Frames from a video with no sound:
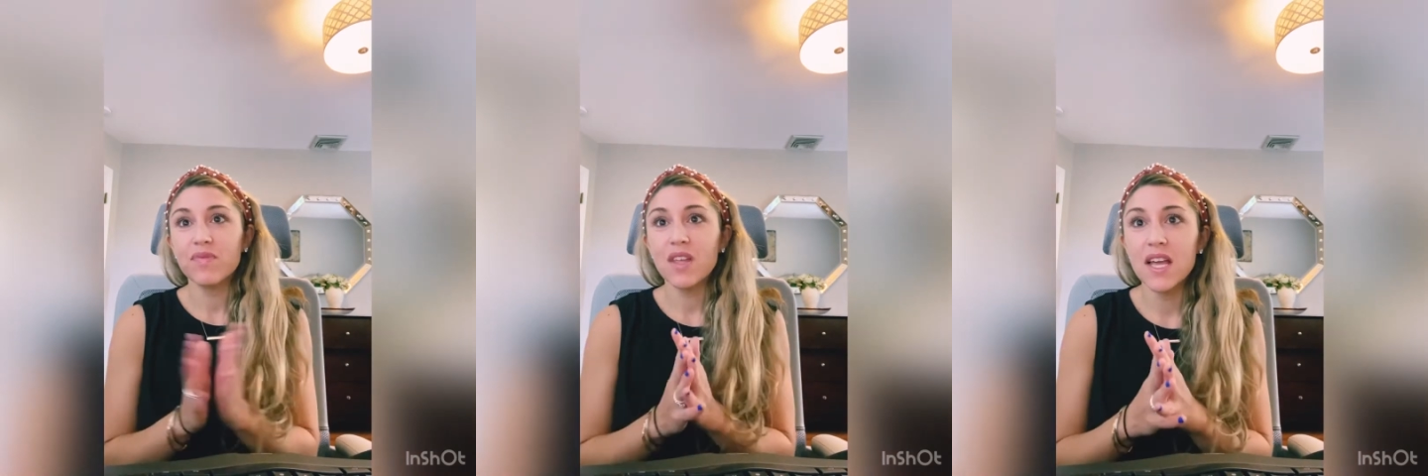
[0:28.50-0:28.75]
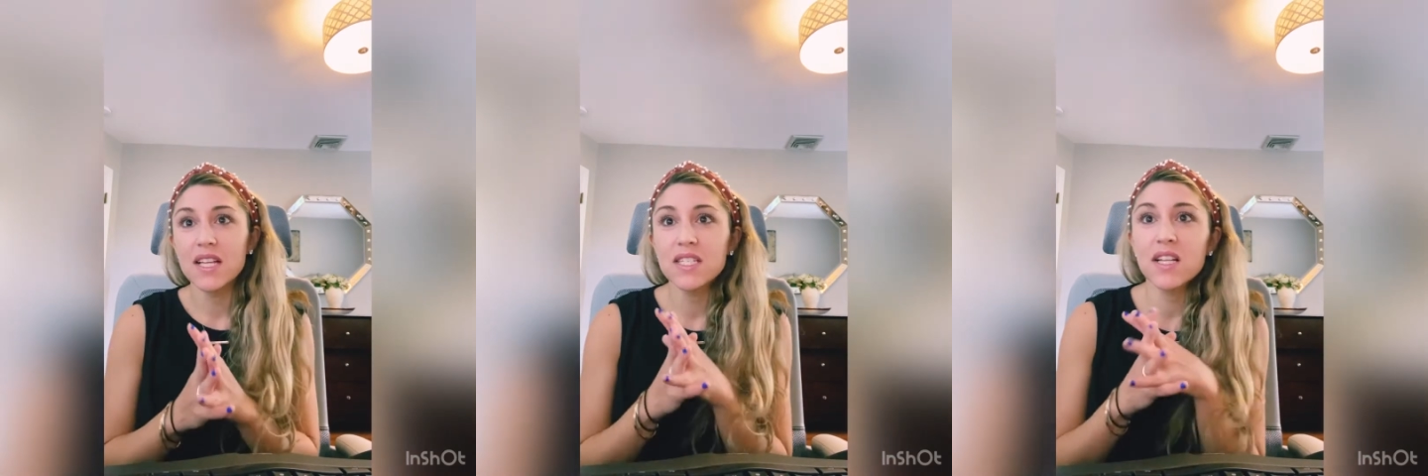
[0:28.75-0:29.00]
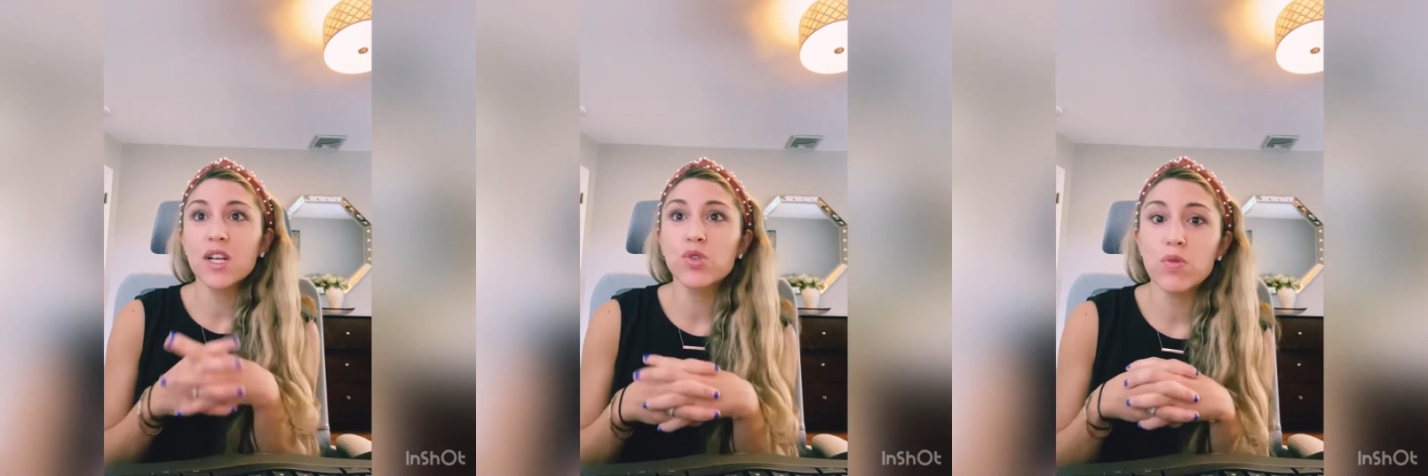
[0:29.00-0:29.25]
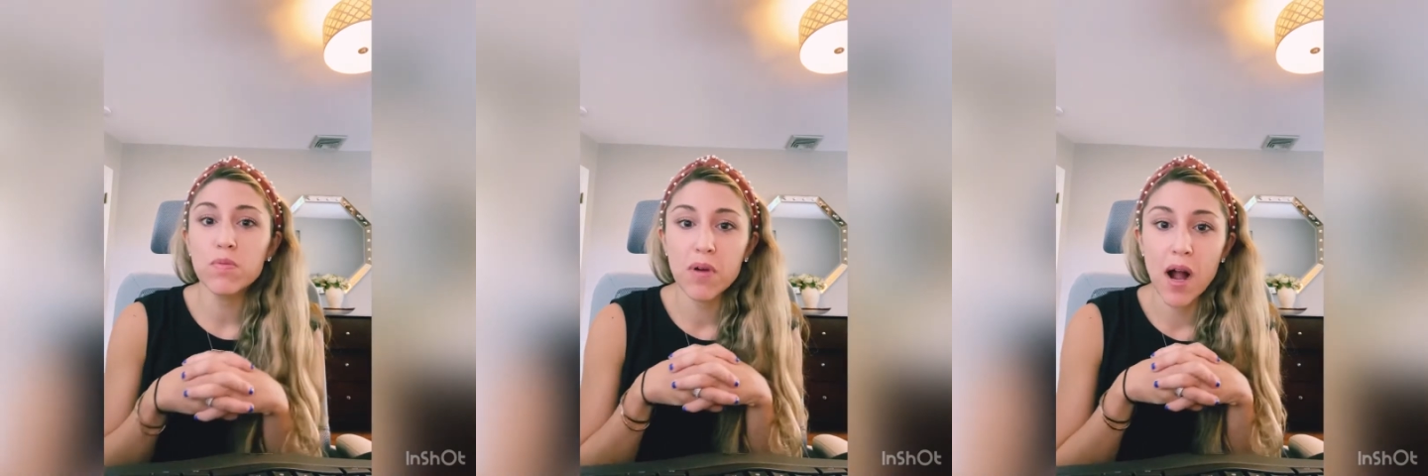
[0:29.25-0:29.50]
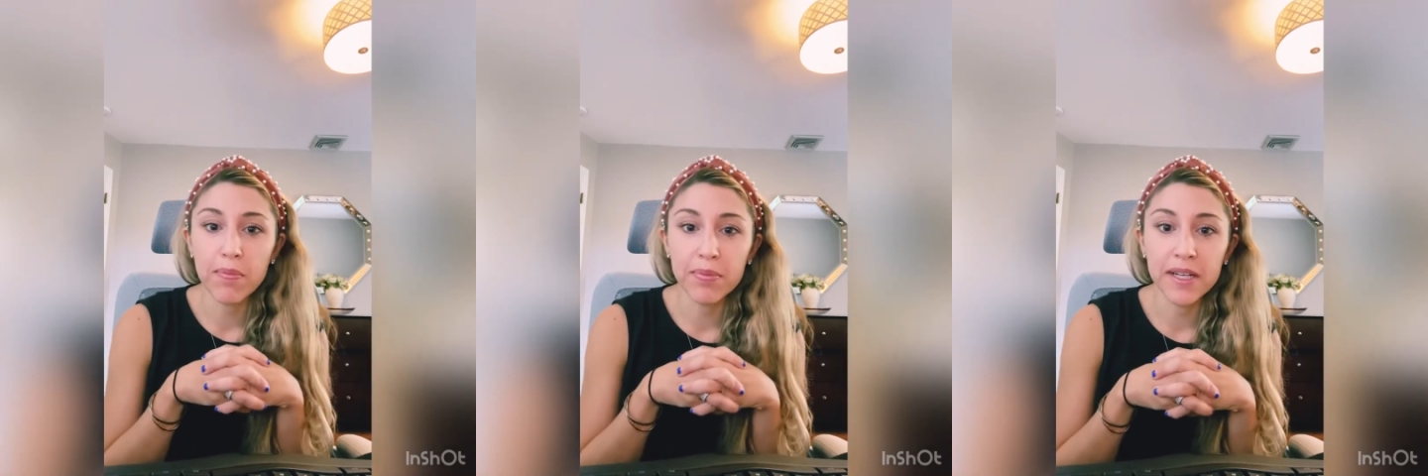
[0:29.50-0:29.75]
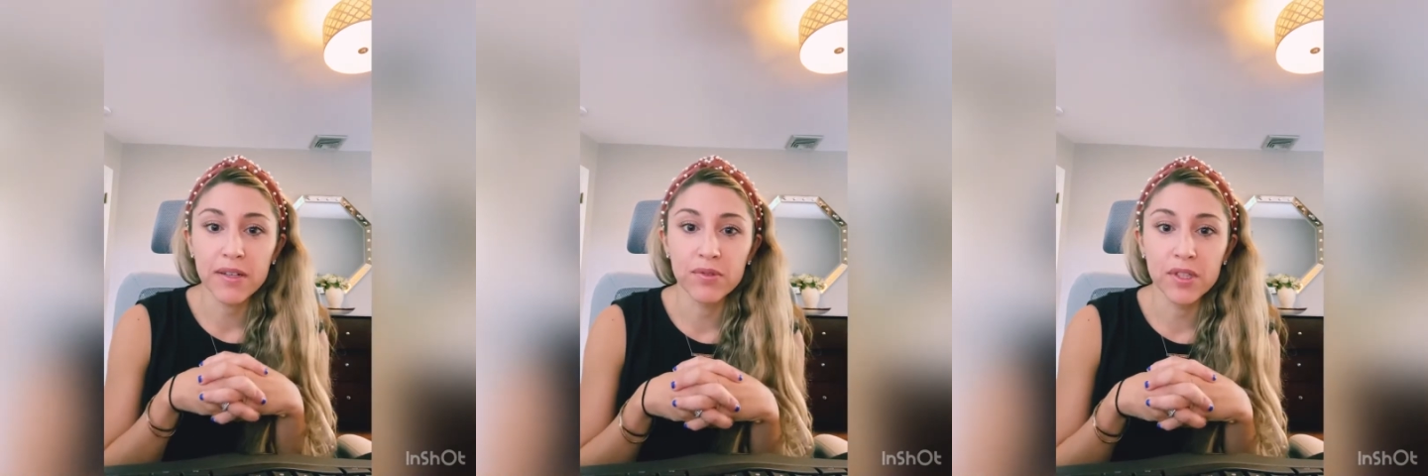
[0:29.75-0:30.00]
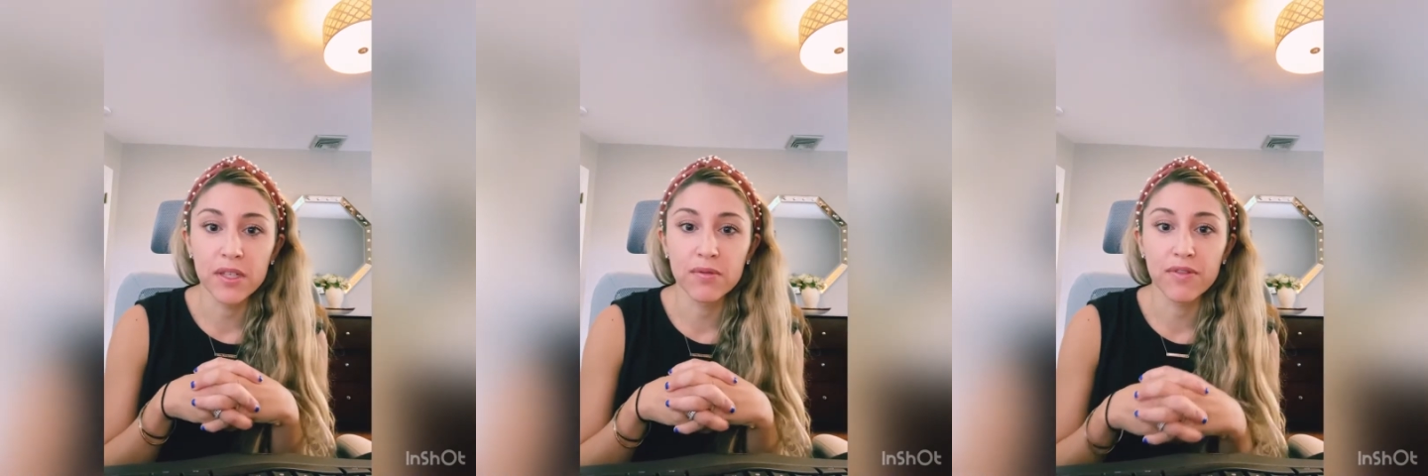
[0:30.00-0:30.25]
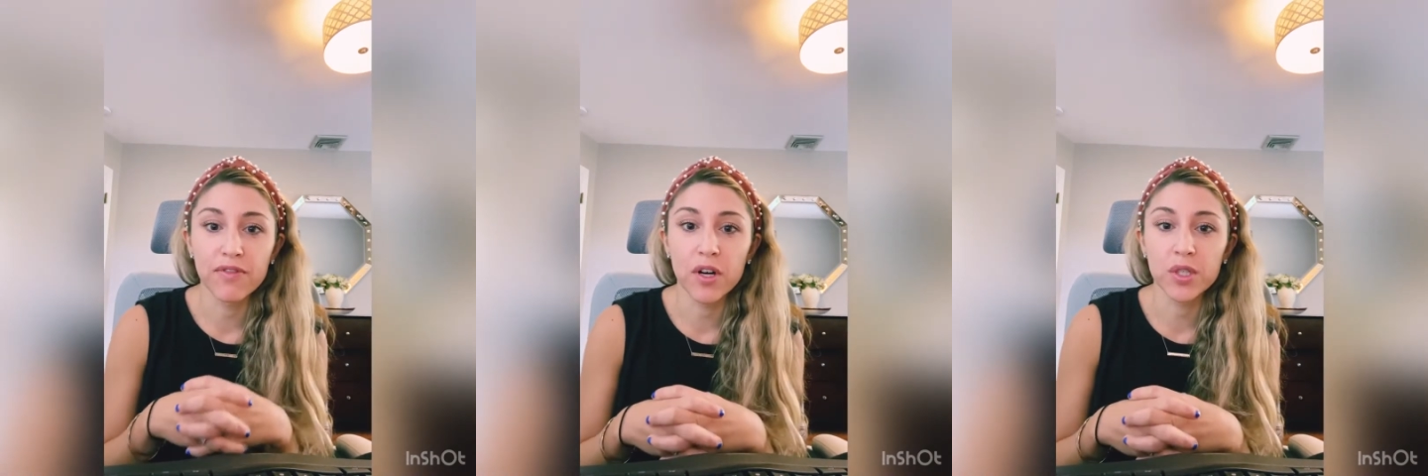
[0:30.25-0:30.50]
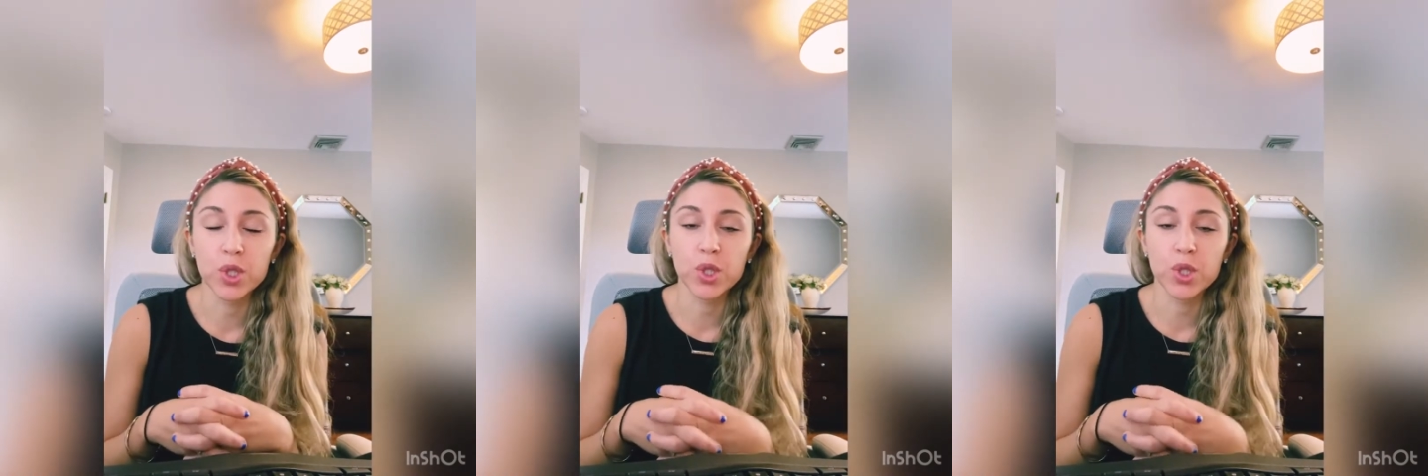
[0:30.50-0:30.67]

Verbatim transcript: Intellectual property really refers